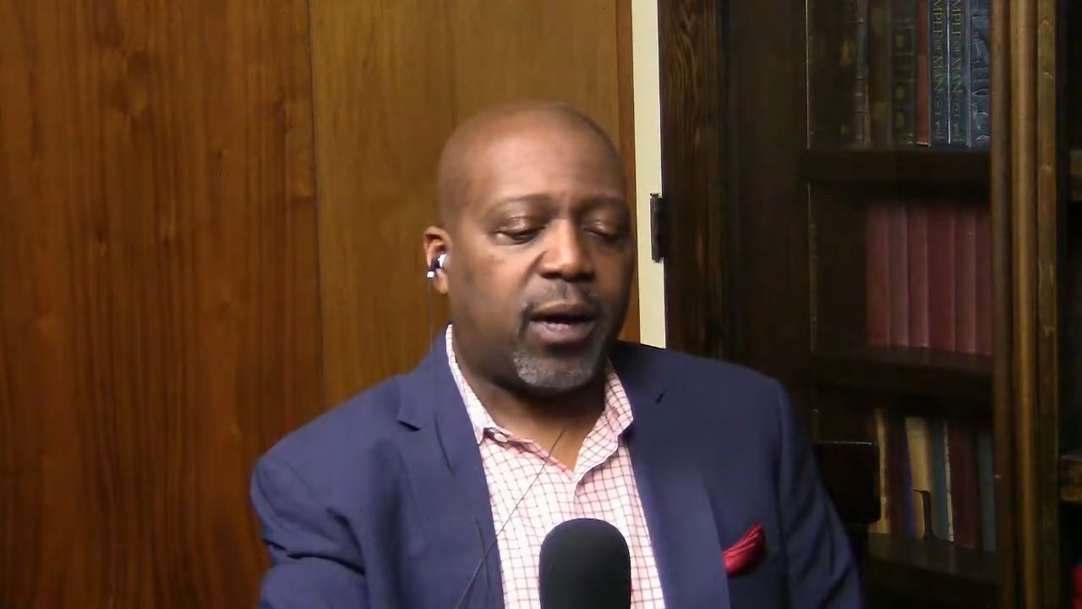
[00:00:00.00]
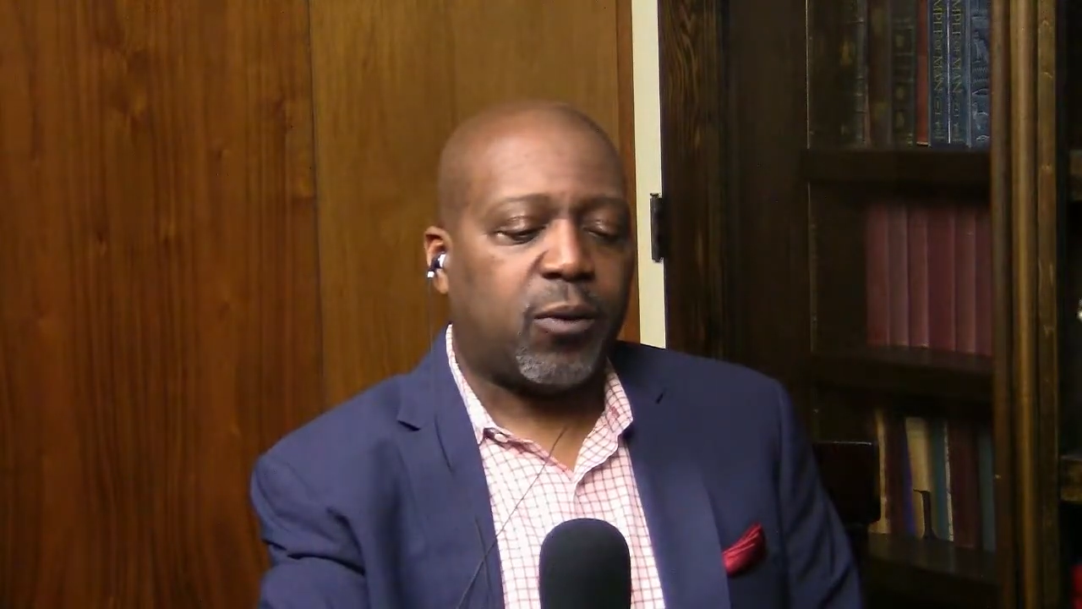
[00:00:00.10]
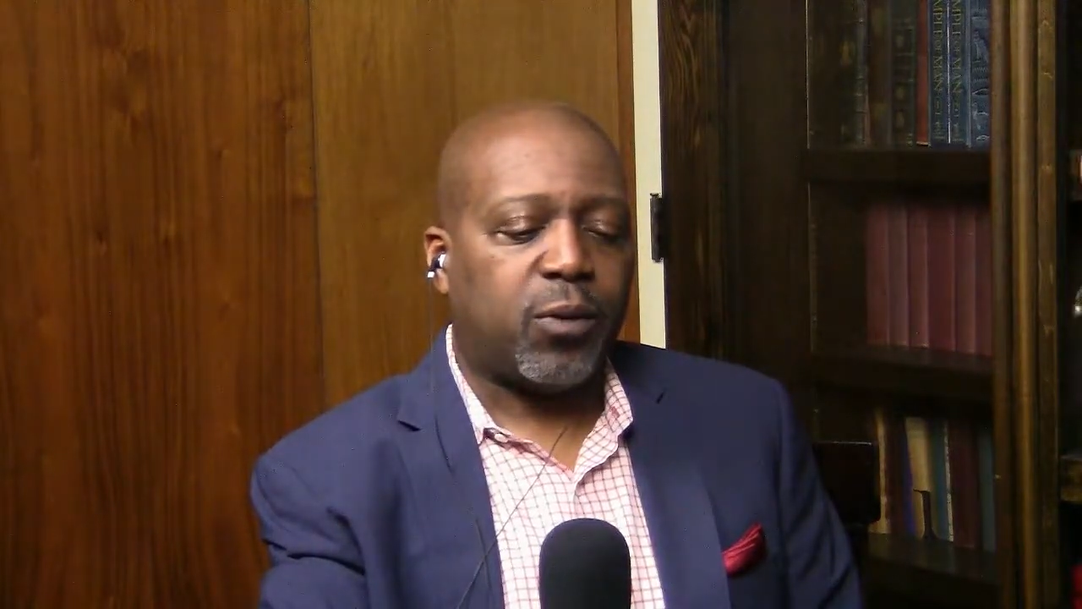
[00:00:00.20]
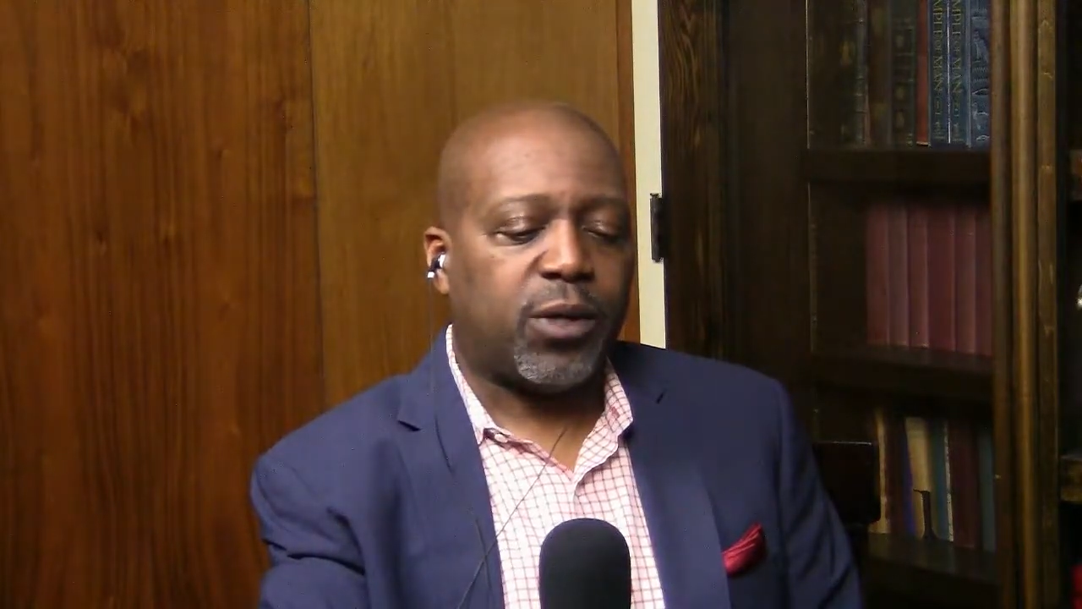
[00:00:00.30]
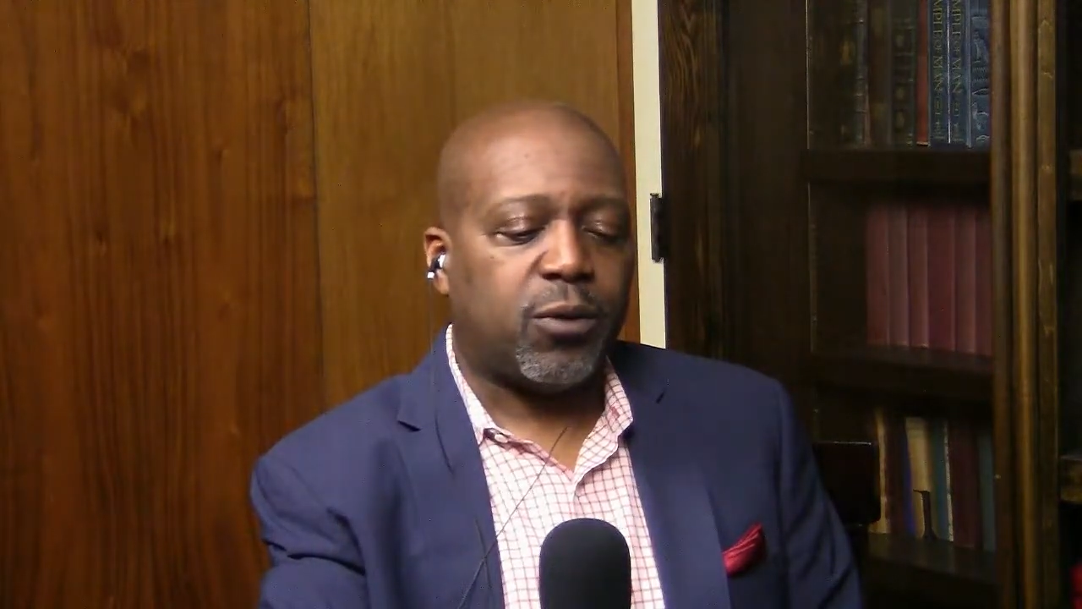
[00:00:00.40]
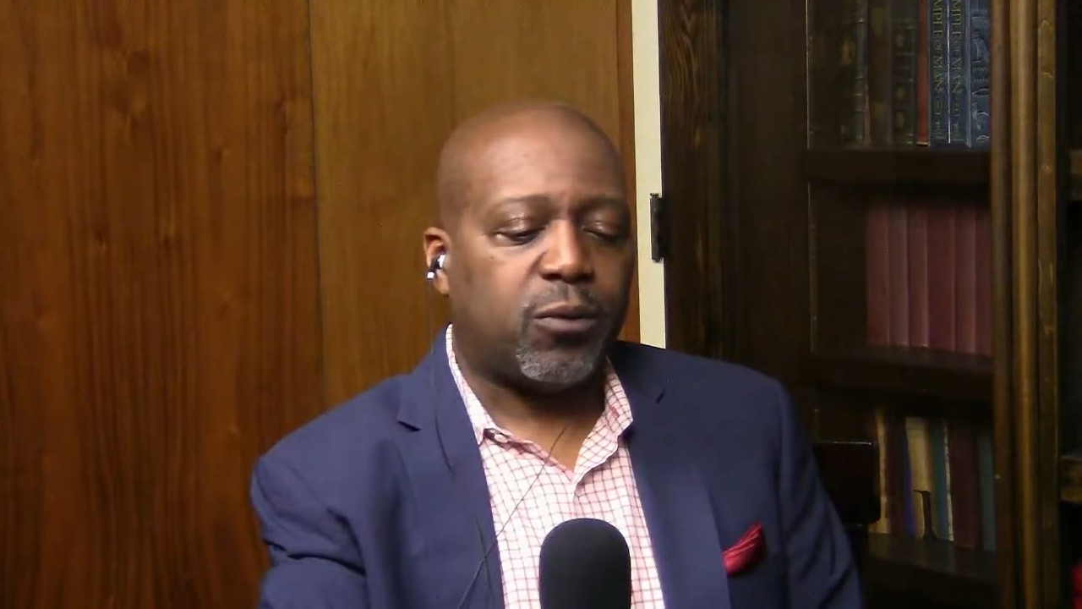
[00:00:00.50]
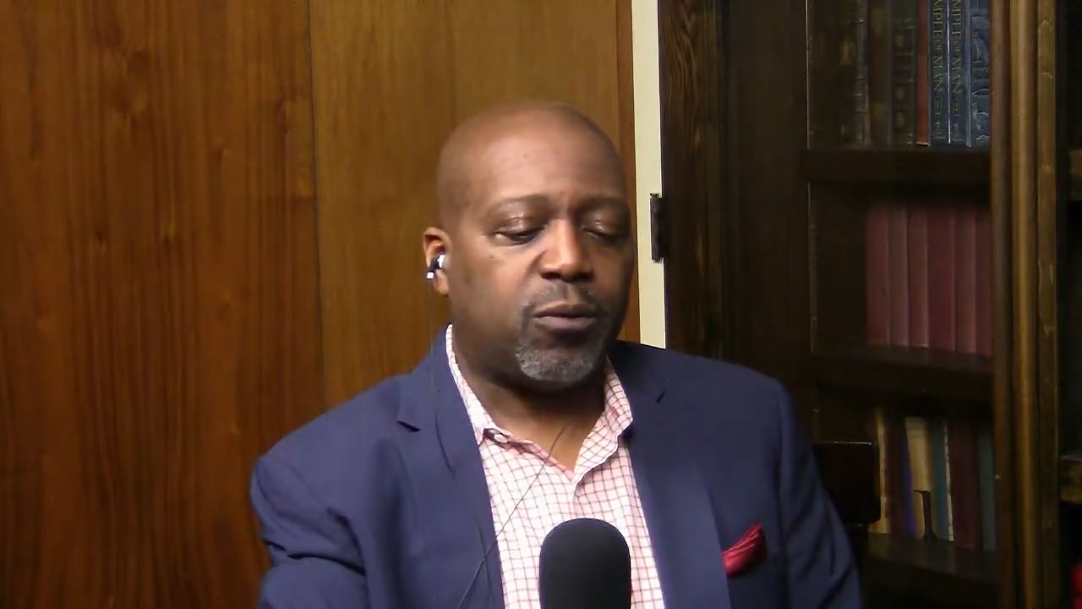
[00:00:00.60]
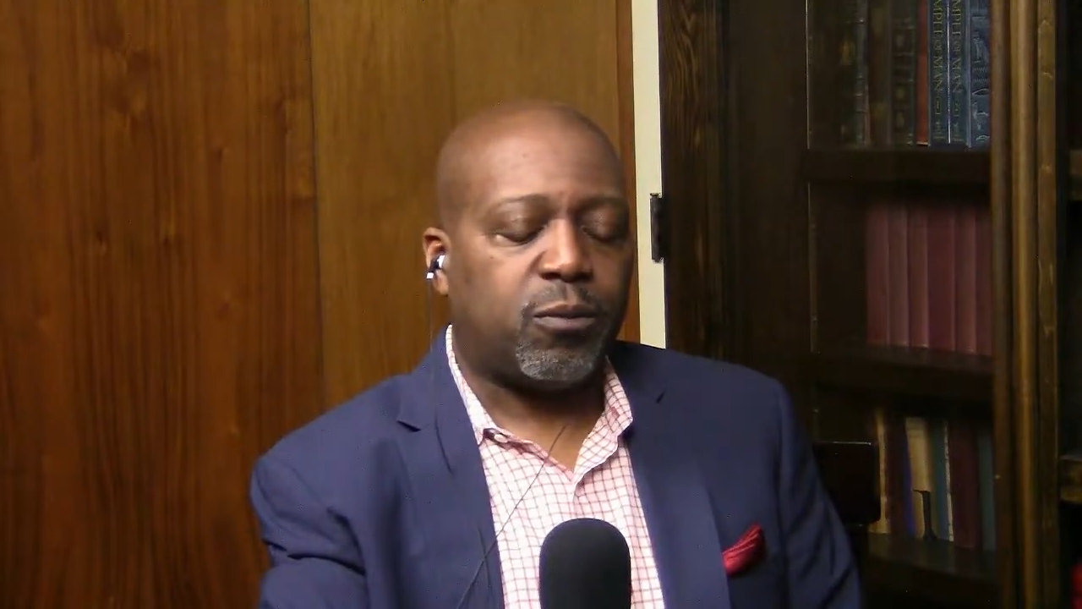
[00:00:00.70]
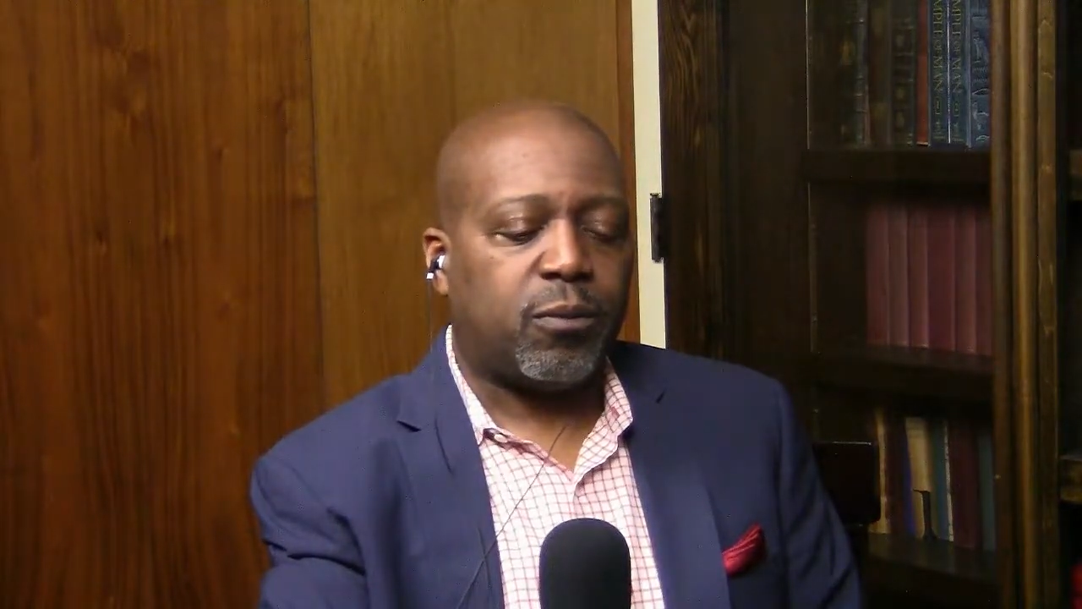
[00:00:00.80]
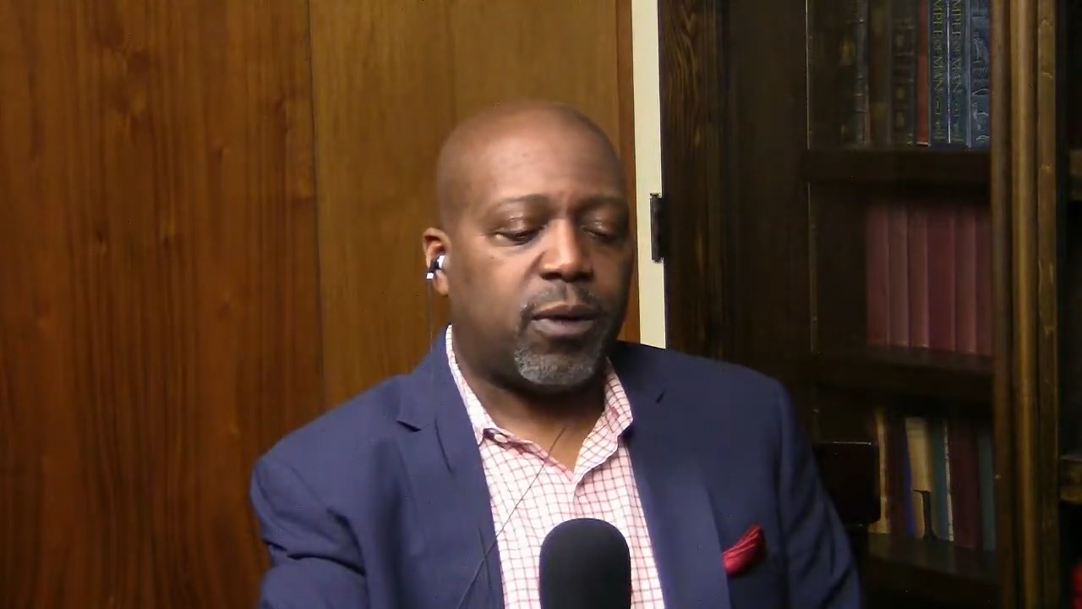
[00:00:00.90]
when you